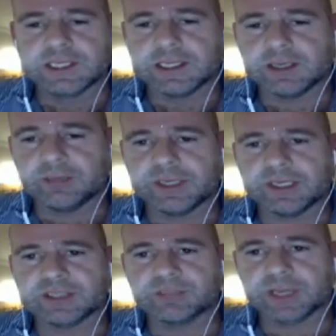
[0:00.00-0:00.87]
uh, being
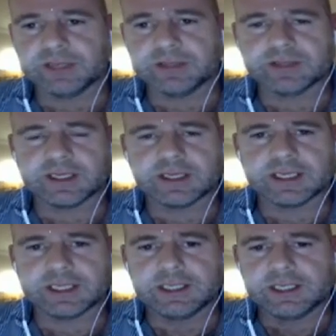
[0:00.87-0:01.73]
explained that they
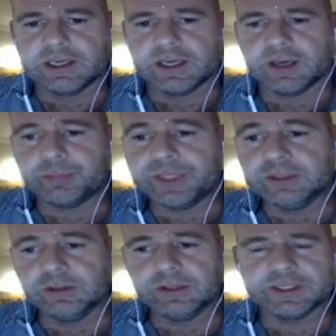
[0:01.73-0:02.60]
can
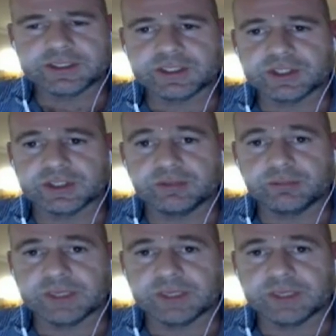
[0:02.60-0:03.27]
appeal the decision.